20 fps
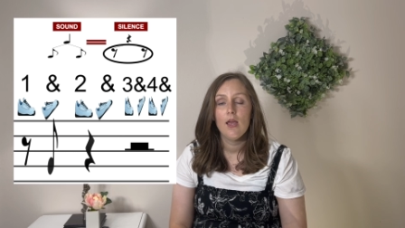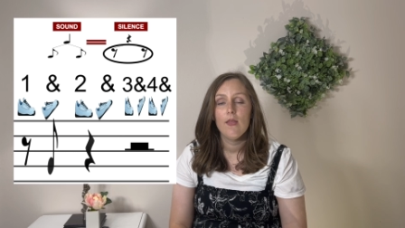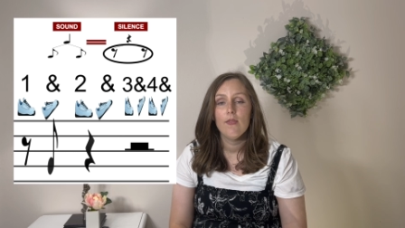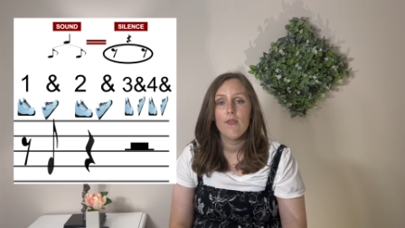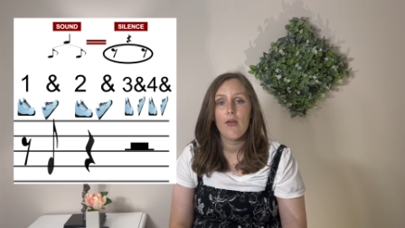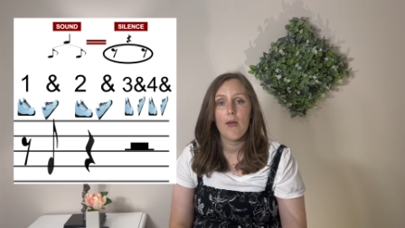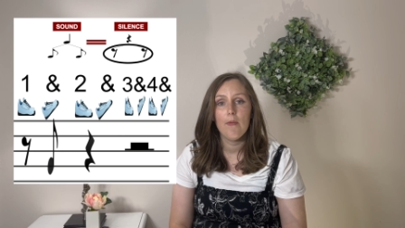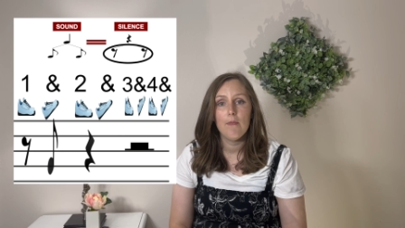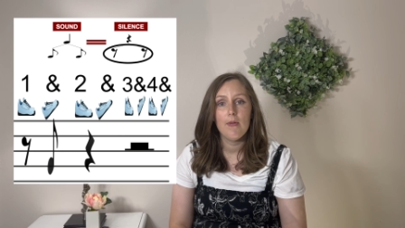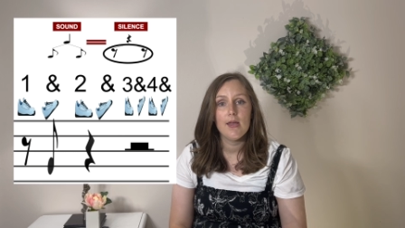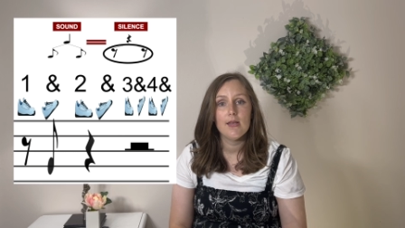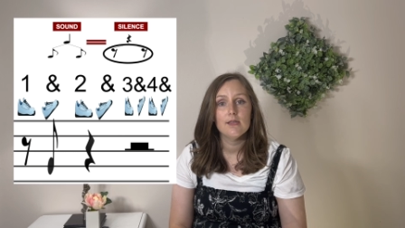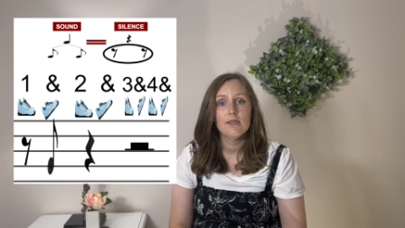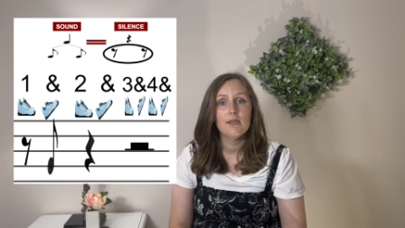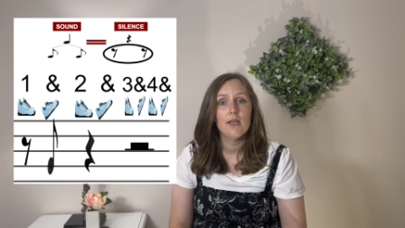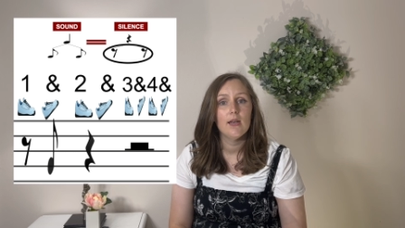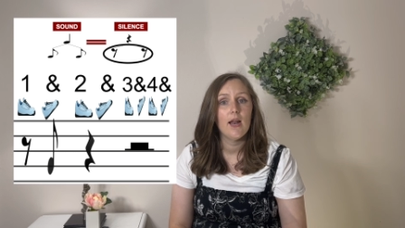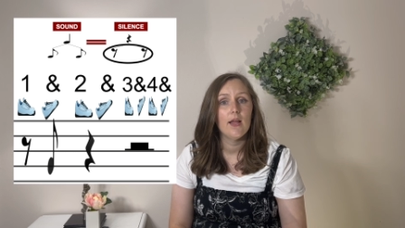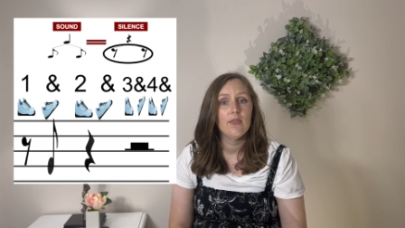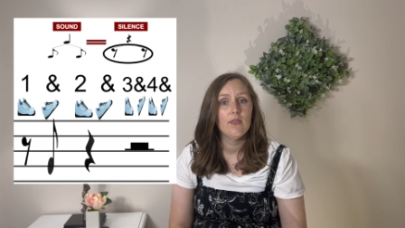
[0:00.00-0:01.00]
That means
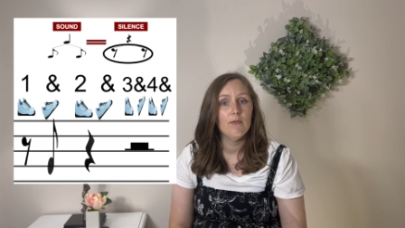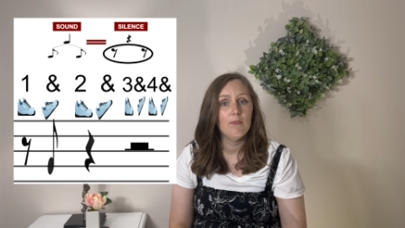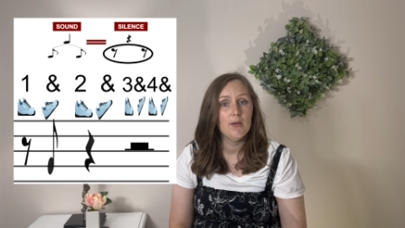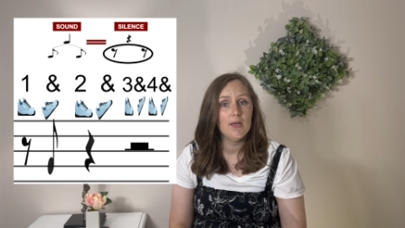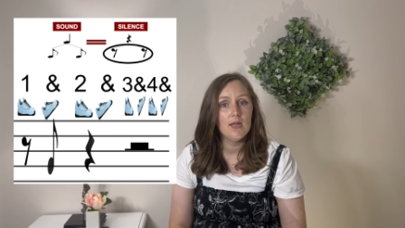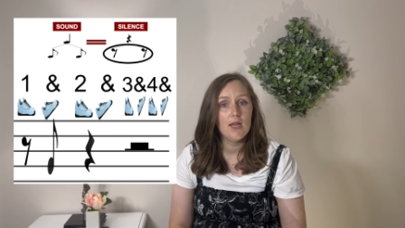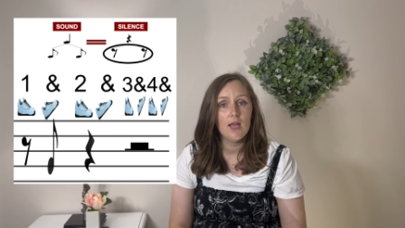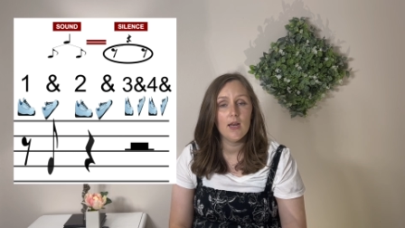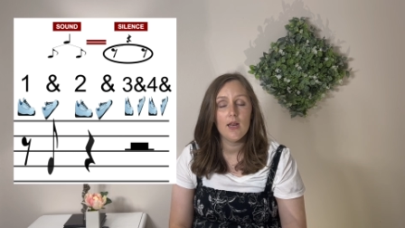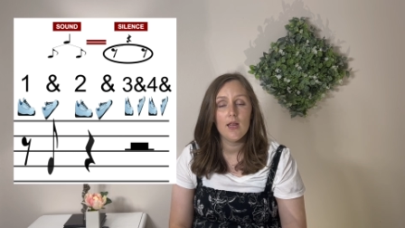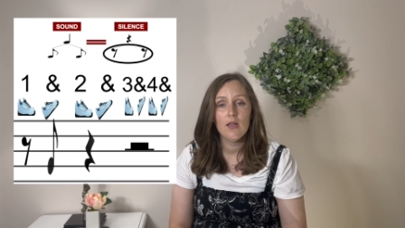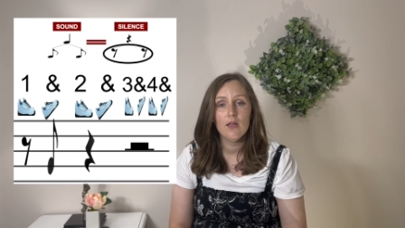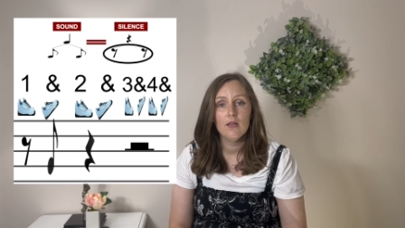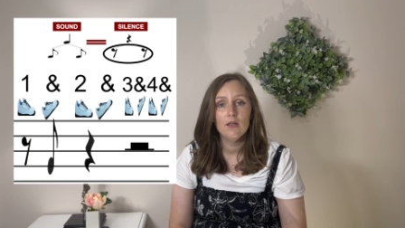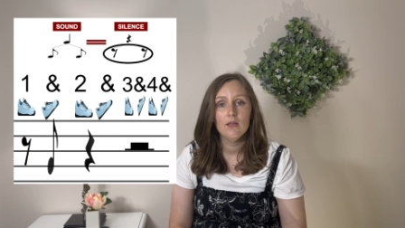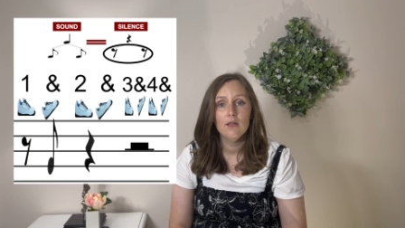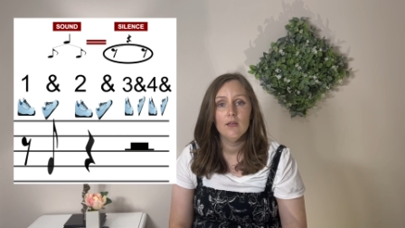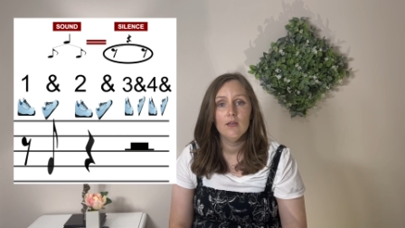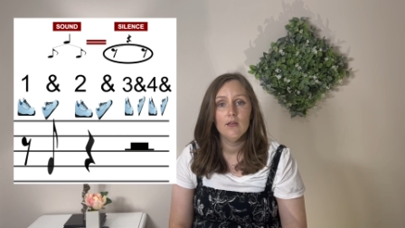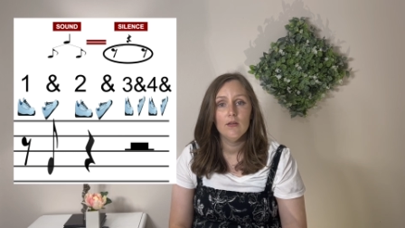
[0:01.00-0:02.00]
that at the beginning,
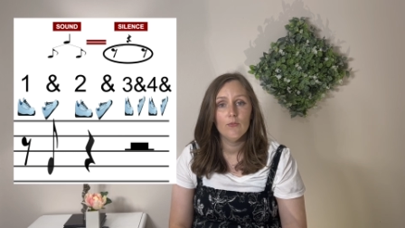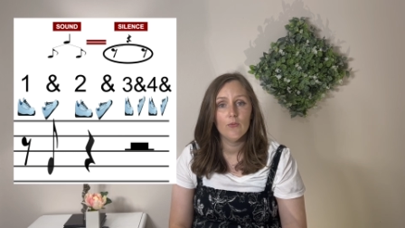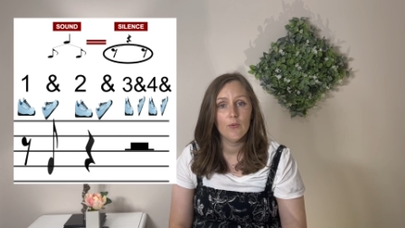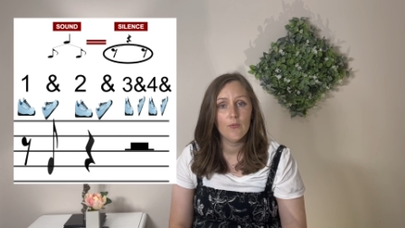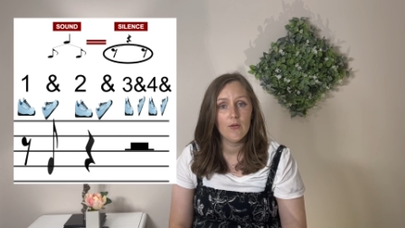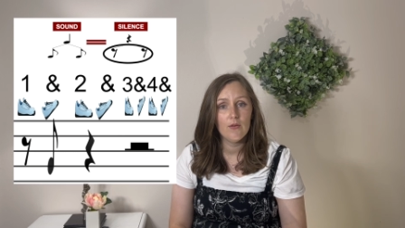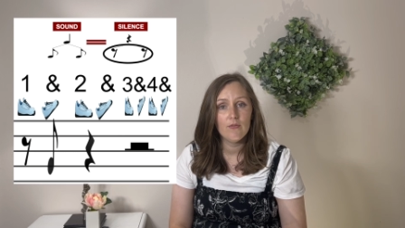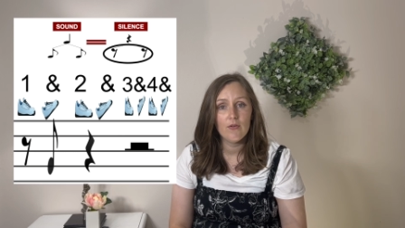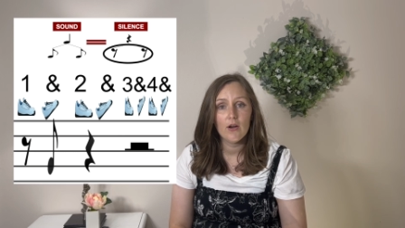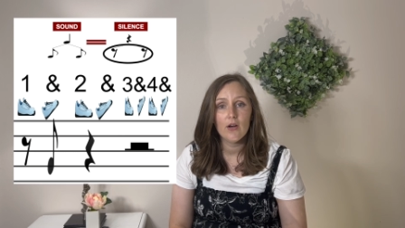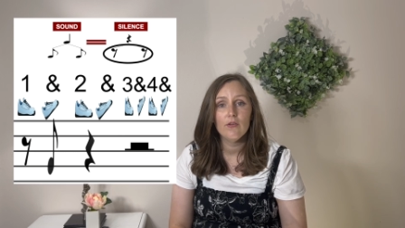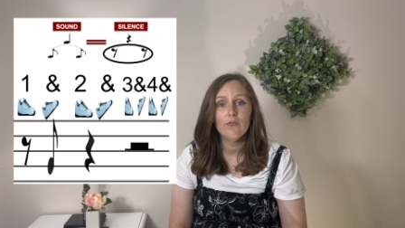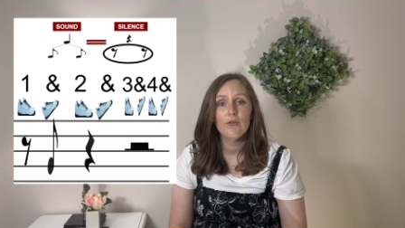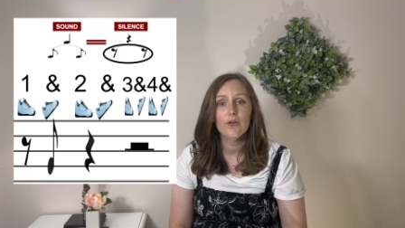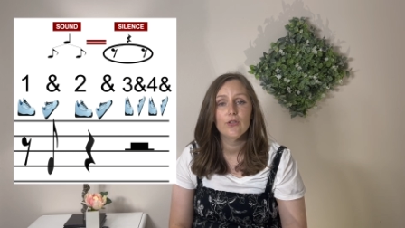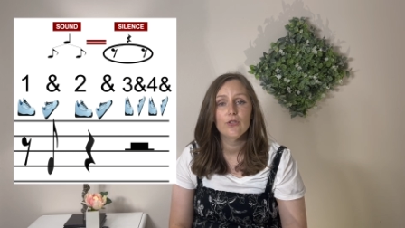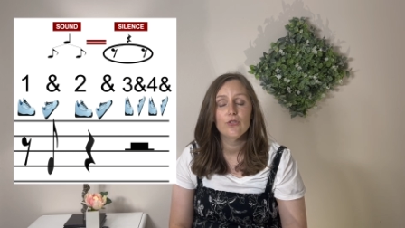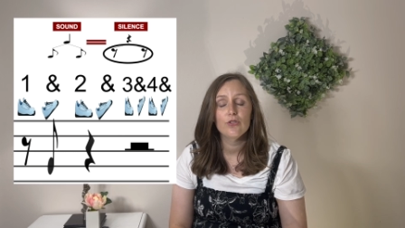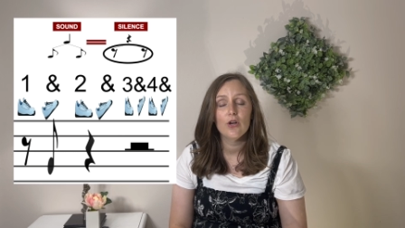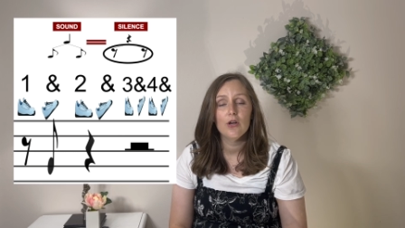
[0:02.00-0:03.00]
when we very
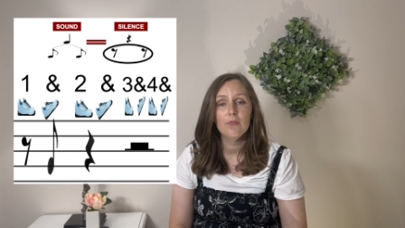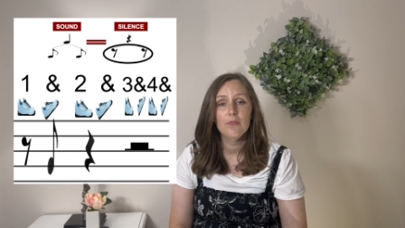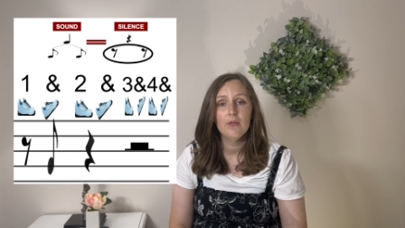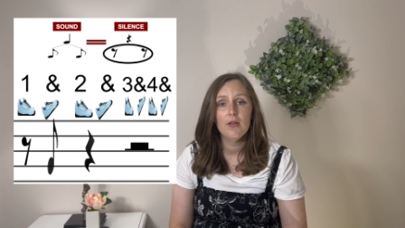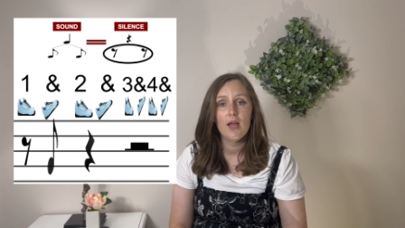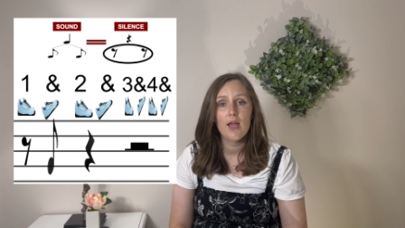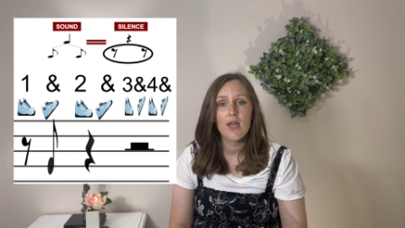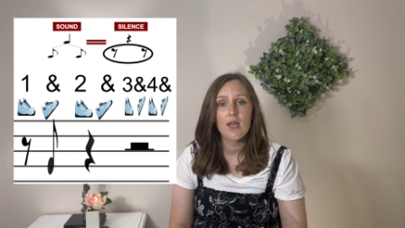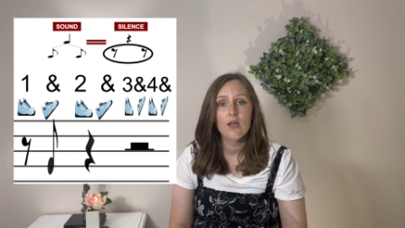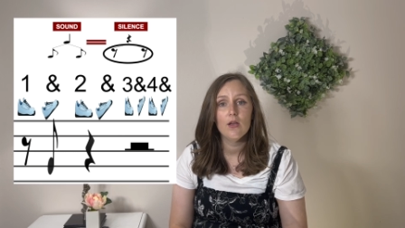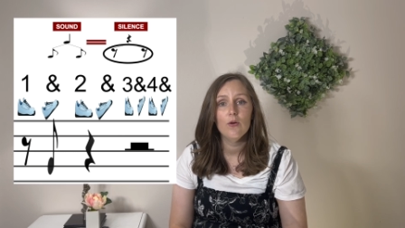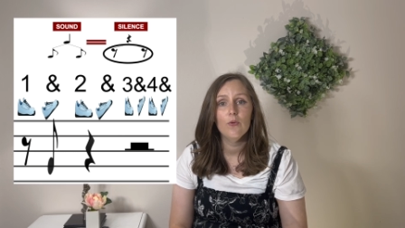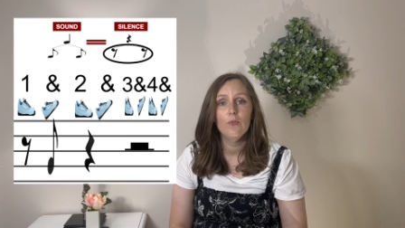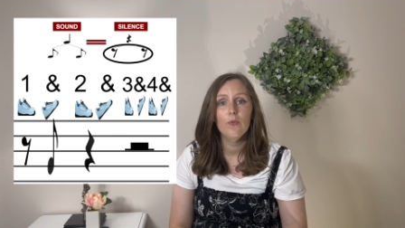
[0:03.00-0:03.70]
first start playing,